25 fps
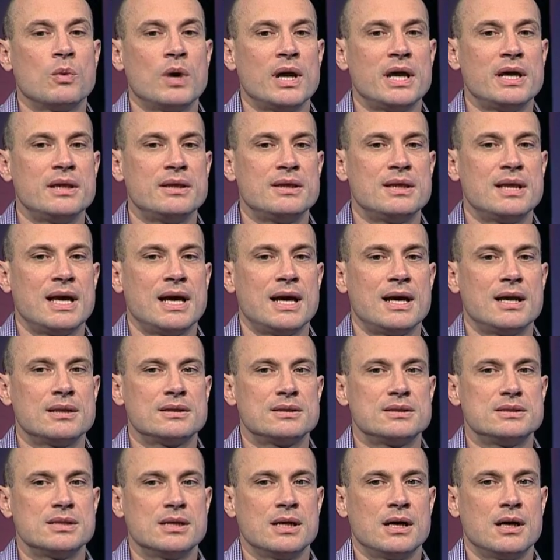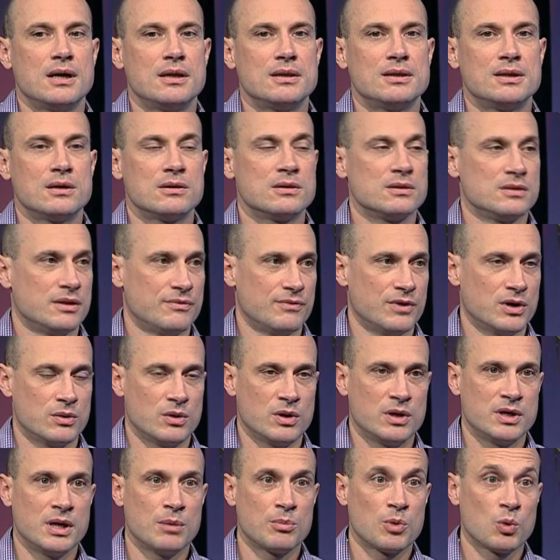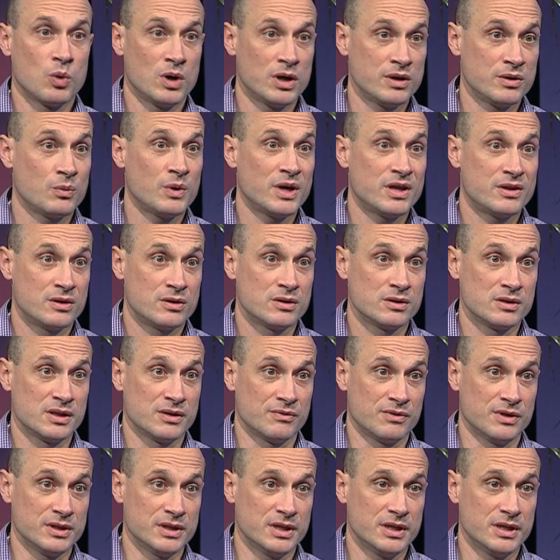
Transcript: way that uh, they're delivered. Number one, the way they're delivered.